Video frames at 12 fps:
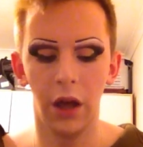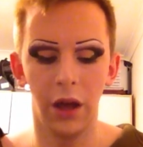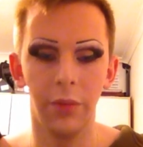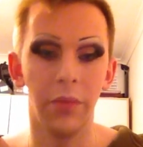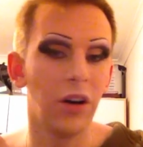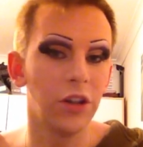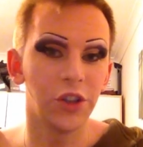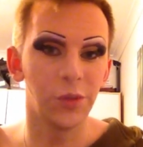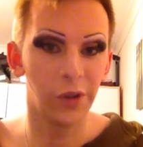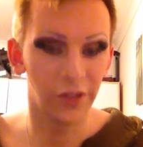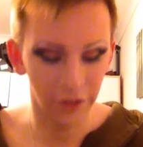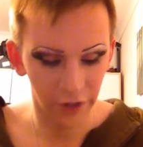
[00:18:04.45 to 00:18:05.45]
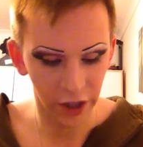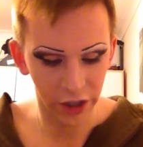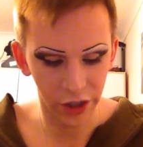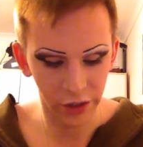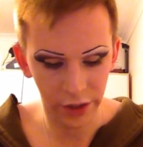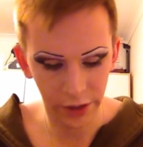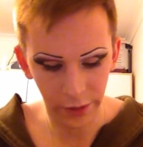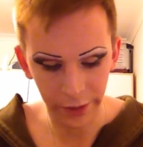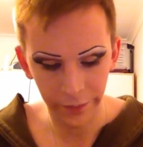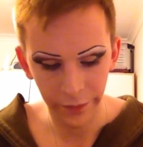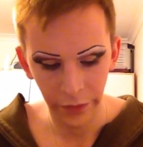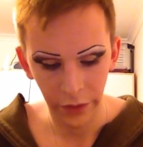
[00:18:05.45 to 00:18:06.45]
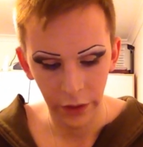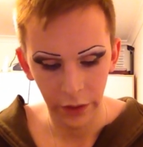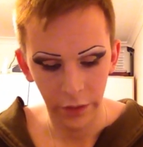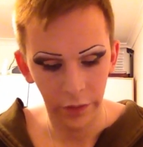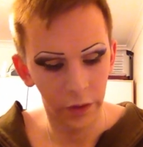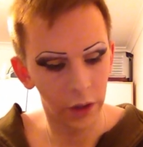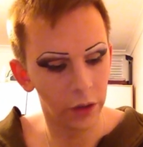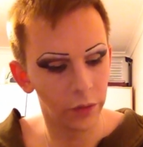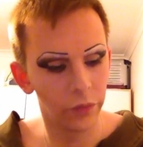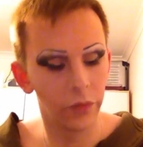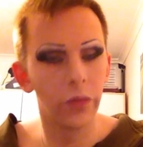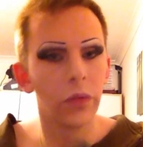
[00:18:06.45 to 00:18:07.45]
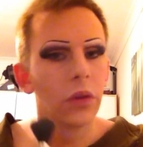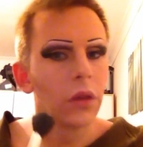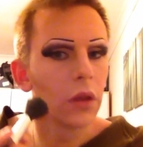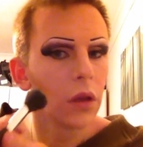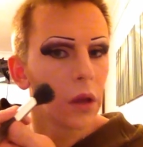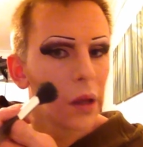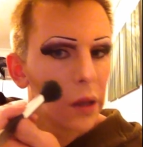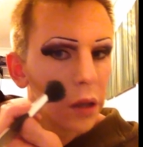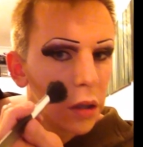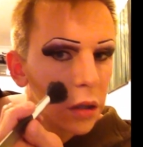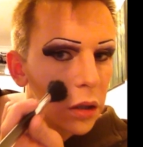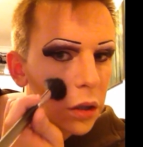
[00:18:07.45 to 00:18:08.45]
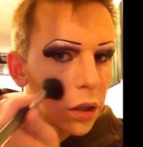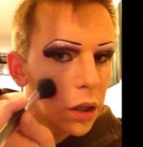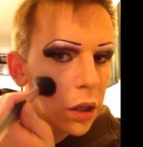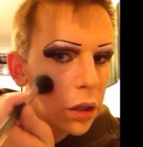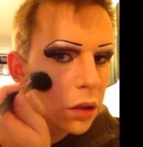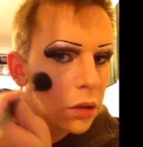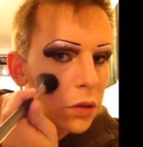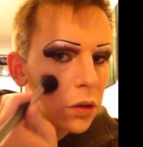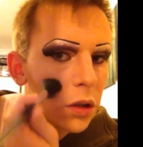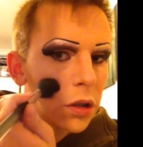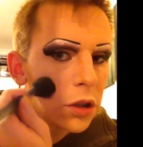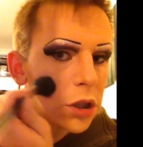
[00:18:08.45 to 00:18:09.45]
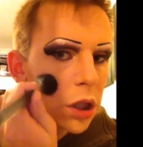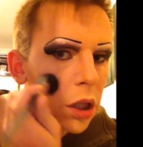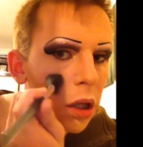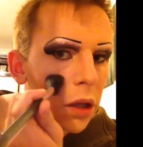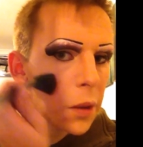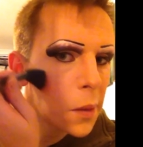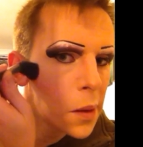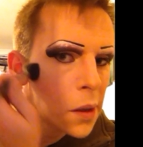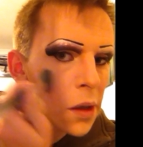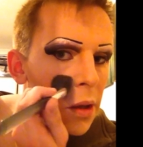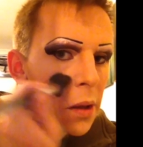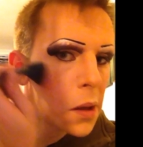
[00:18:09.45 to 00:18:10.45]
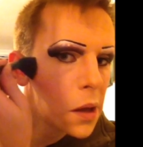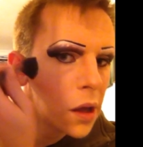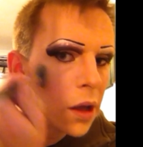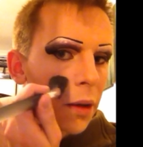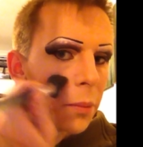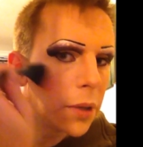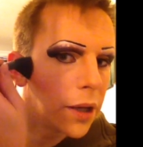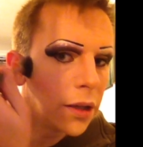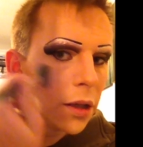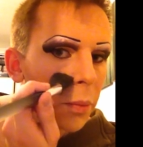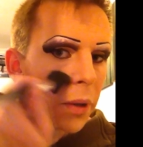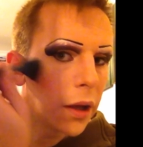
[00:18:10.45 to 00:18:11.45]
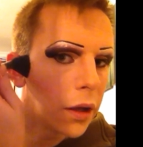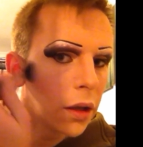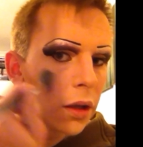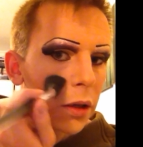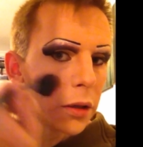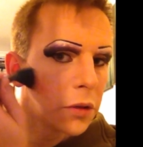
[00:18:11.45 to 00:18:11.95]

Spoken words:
I just prefer to do it this way. So again, onto the cheek and blend it back.